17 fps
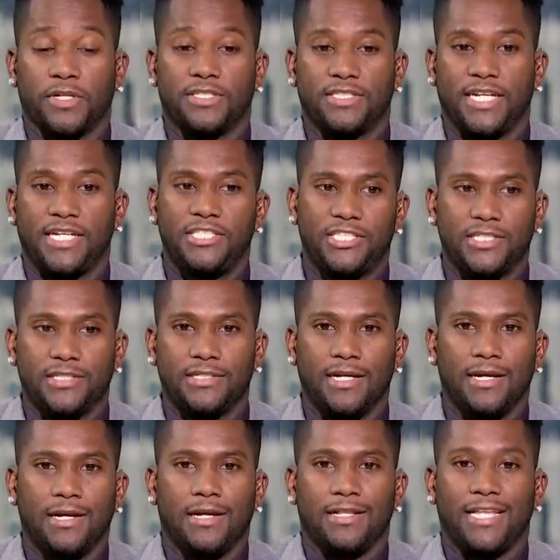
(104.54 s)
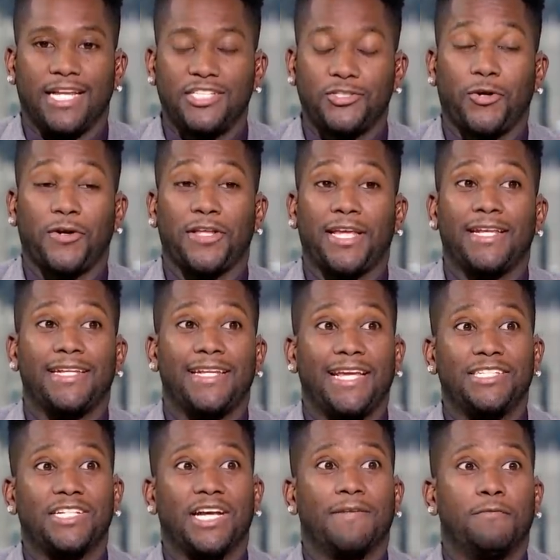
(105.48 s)
organization, they started getting
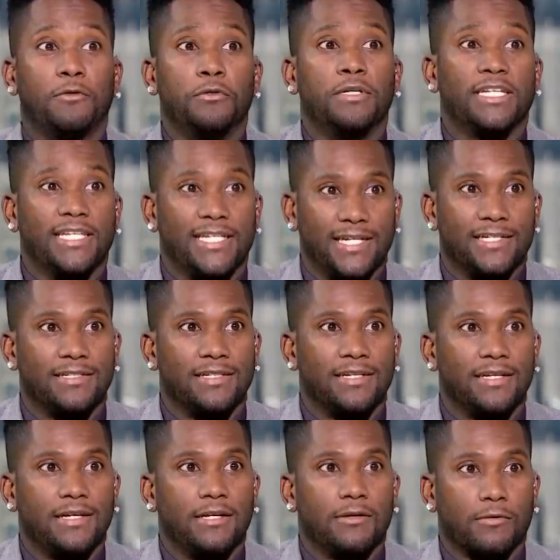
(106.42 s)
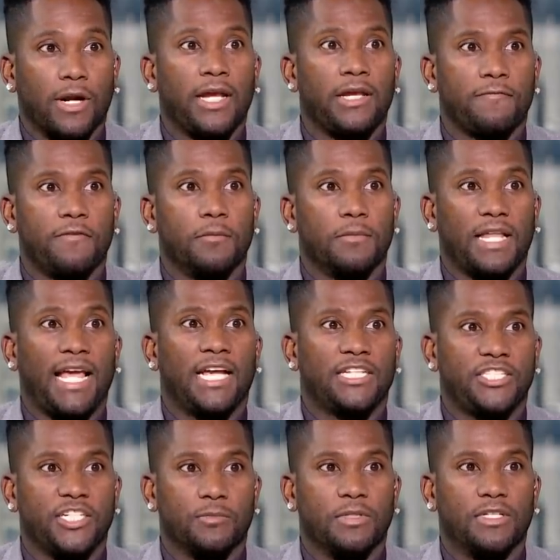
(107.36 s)
deja vu again, right, from
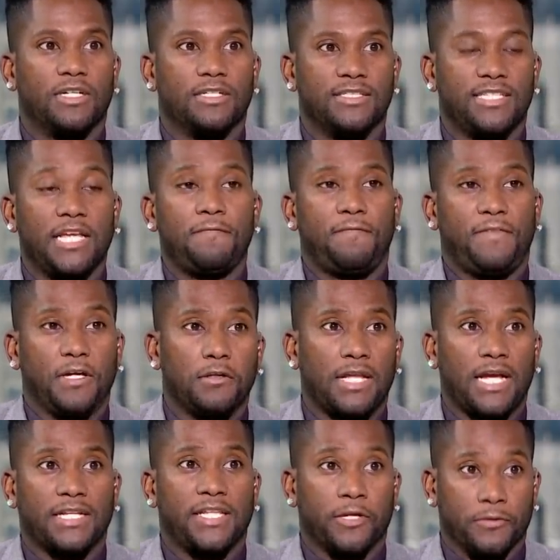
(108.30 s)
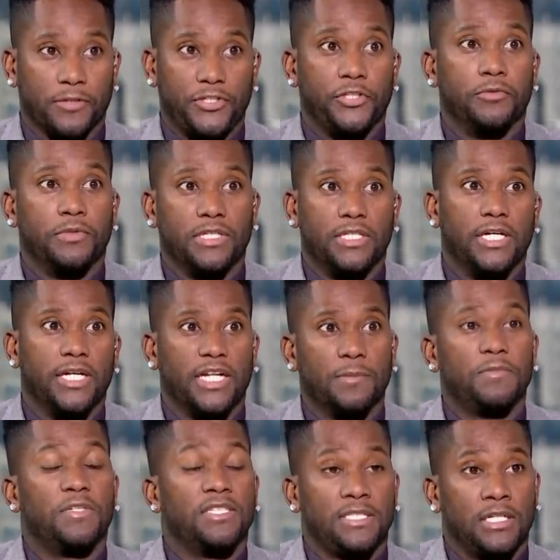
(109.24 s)
last year because they felt like they were doing good
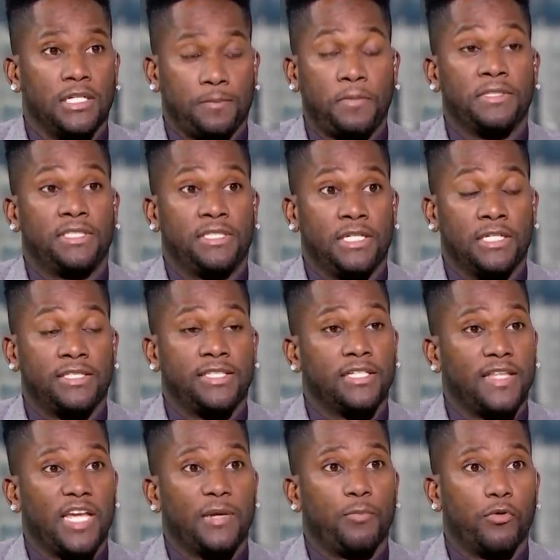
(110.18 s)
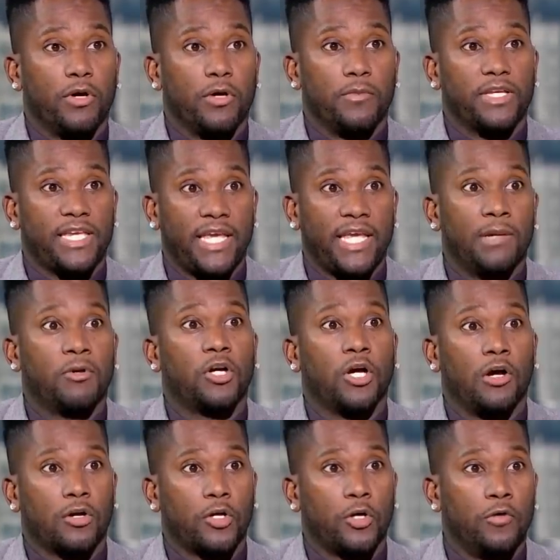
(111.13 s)
up, to, up until that point when Cam
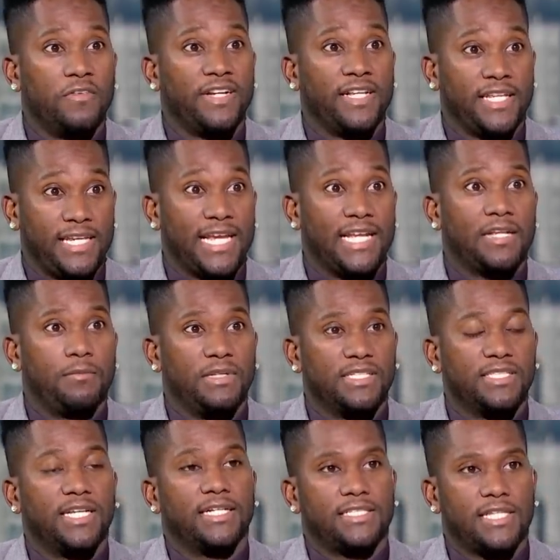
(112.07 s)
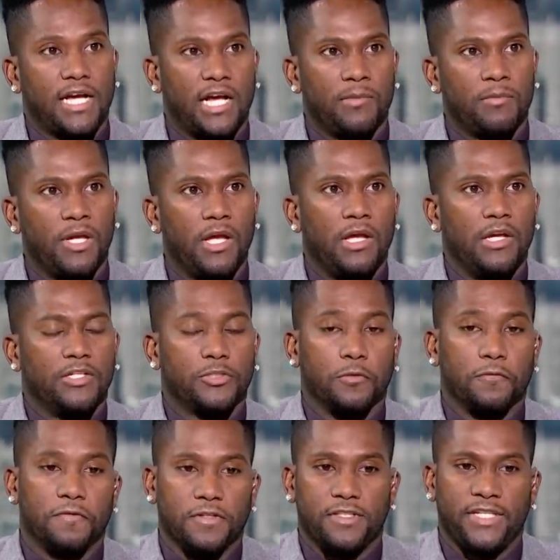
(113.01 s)
caught COVID and he had to miss that time.
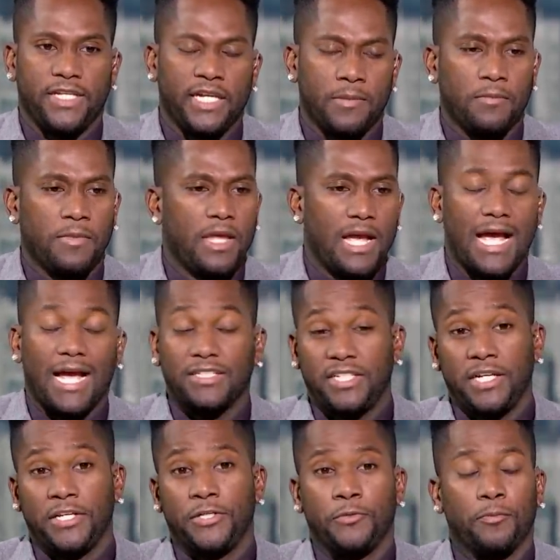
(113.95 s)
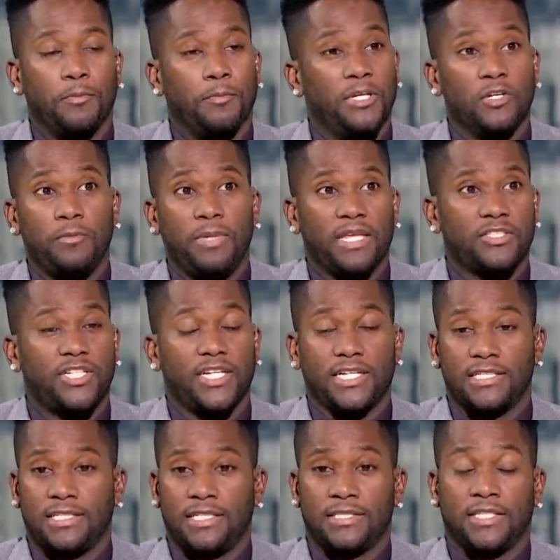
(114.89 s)
So for them, I tell you, Bill
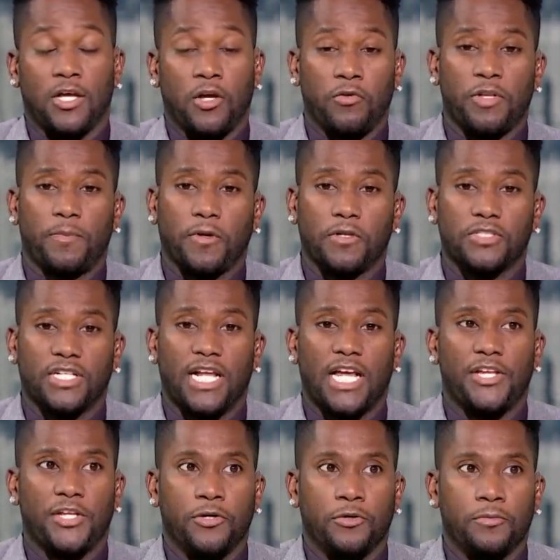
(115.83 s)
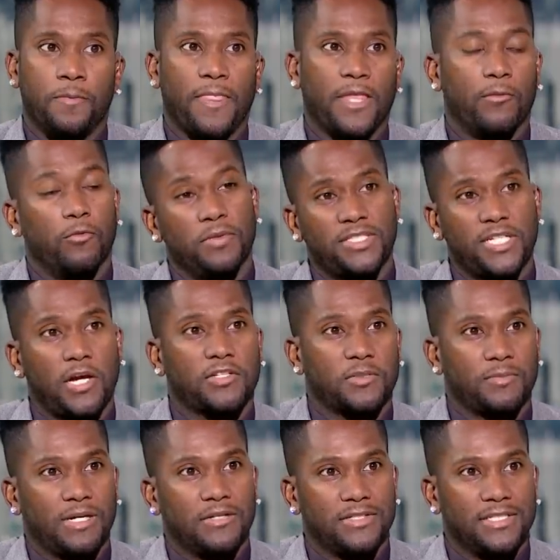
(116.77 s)
Belichick is, is the only person I know. And when we
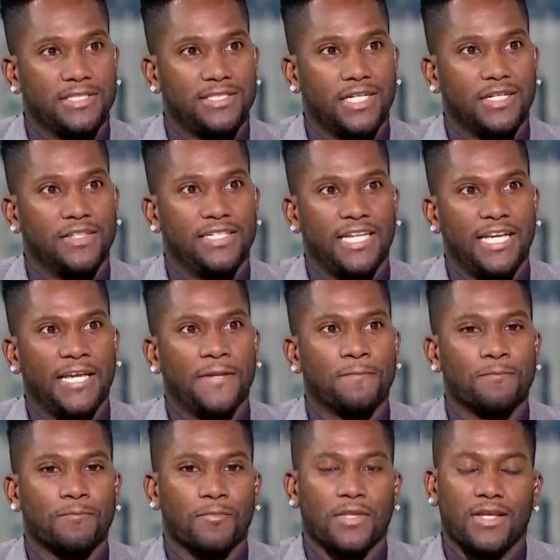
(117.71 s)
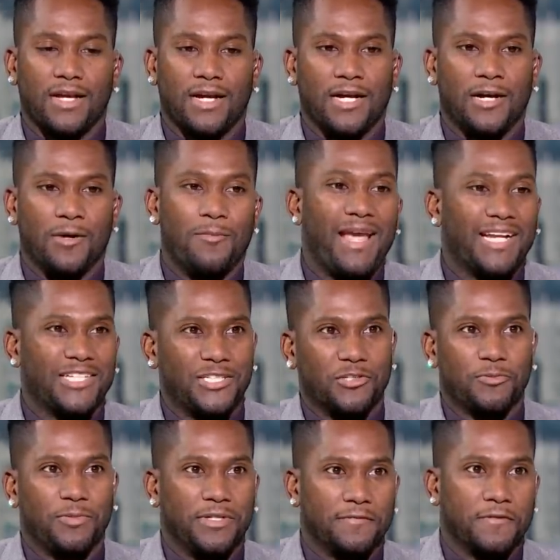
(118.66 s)
talked about this the other day, uh, Mac
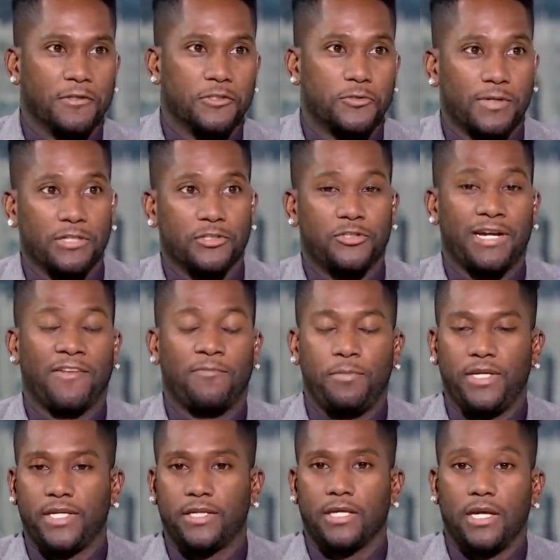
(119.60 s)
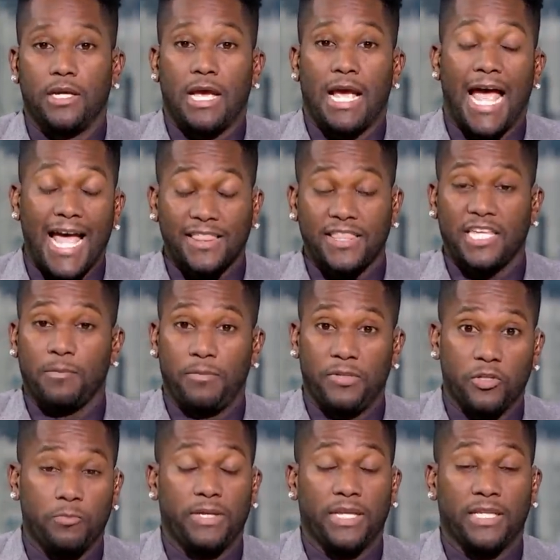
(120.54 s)
Jones being a first round draft pick, I think Bill